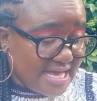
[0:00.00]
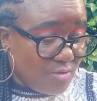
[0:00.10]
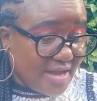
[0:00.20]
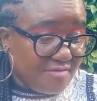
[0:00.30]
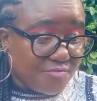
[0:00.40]

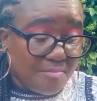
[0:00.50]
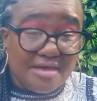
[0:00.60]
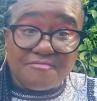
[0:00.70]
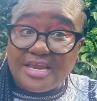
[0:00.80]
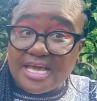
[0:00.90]
away from
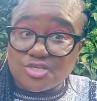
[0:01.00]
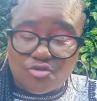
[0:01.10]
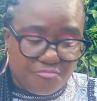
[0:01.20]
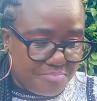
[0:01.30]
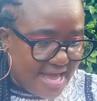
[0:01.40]
her village
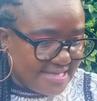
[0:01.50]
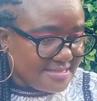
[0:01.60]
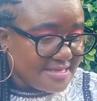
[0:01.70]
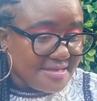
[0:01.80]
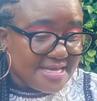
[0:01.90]
of Bath.